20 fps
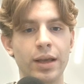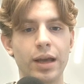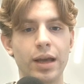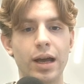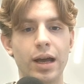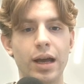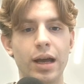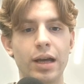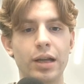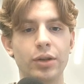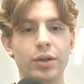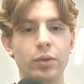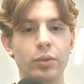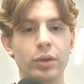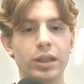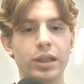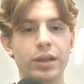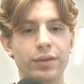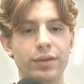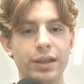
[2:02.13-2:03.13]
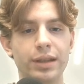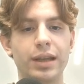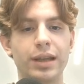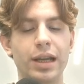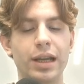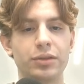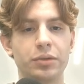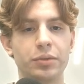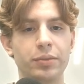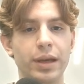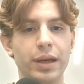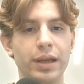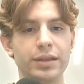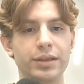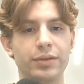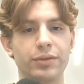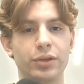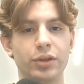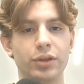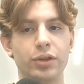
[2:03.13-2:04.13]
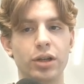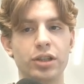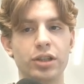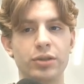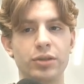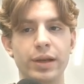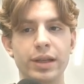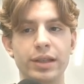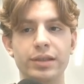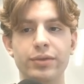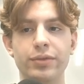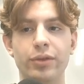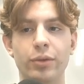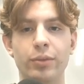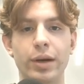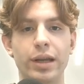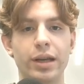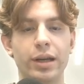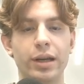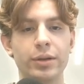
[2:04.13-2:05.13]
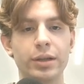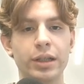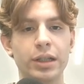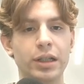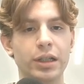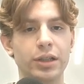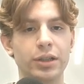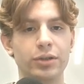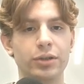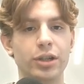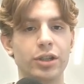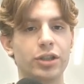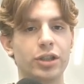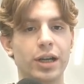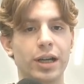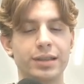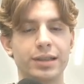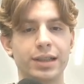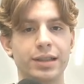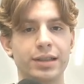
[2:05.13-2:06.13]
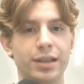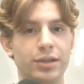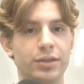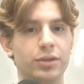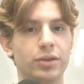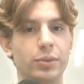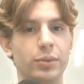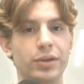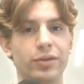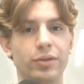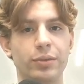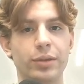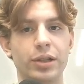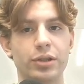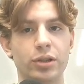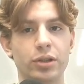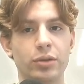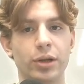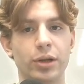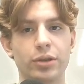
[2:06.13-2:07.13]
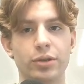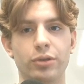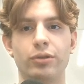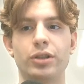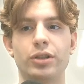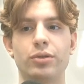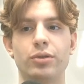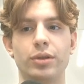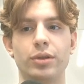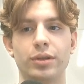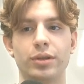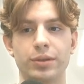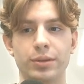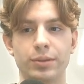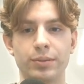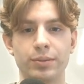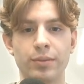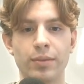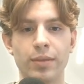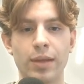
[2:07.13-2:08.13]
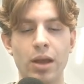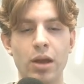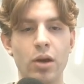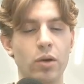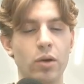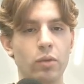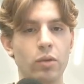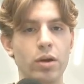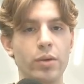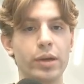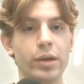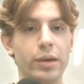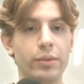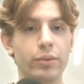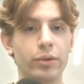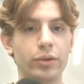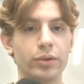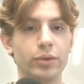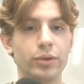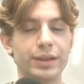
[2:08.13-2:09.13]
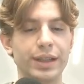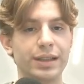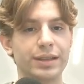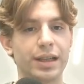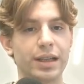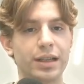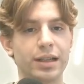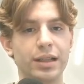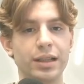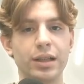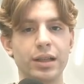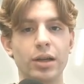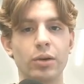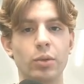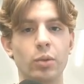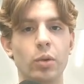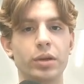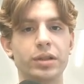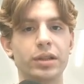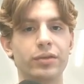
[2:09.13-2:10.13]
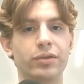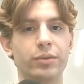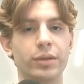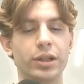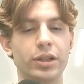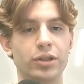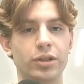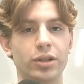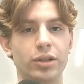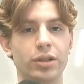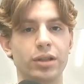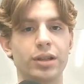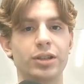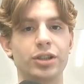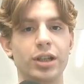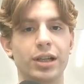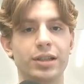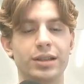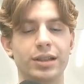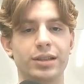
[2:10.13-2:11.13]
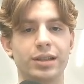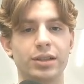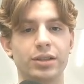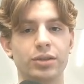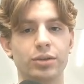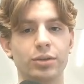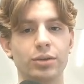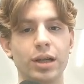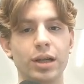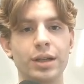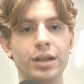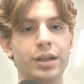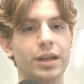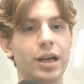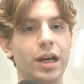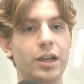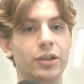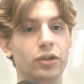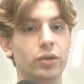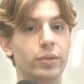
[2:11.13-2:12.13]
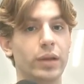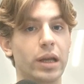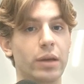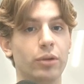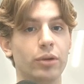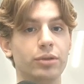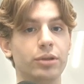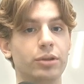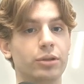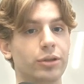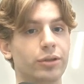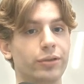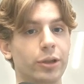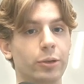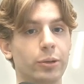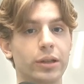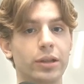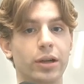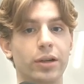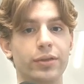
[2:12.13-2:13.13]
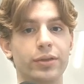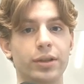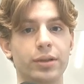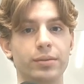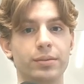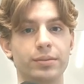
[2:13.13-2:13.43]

and we give it as a base for the knowledge base for Maya, so that she has access to some information about your restaurant. We'll be able to see exactly what information she has access to, and you'll be able to configure it after.